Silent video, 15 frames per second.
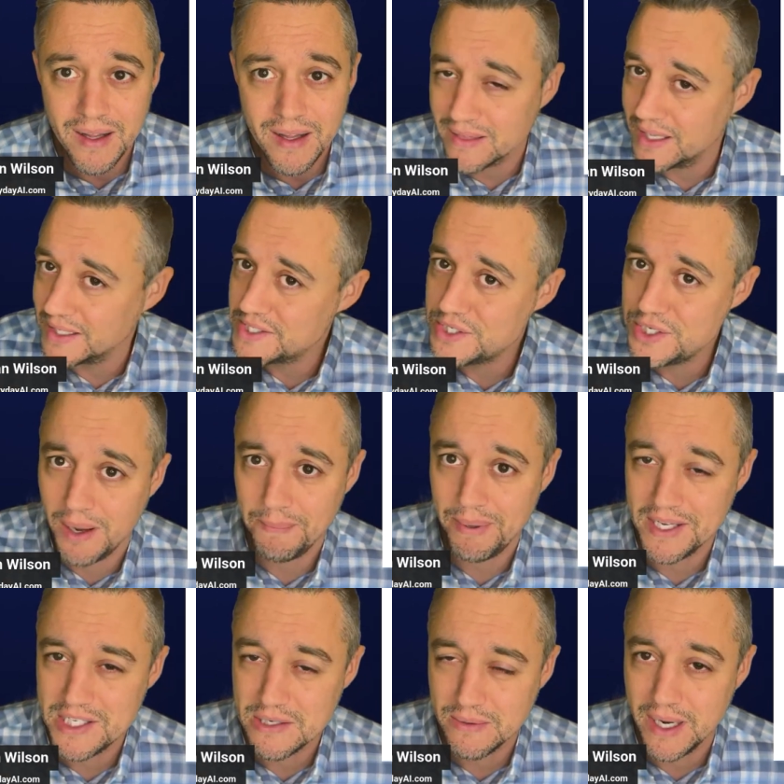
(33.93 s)
Let's jump
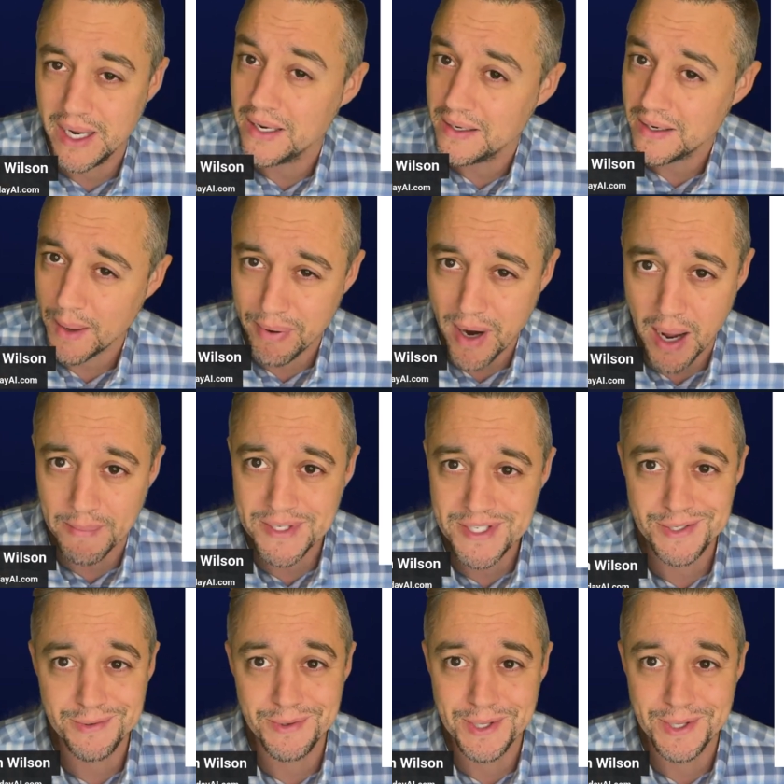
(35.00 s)
into it. I promise you,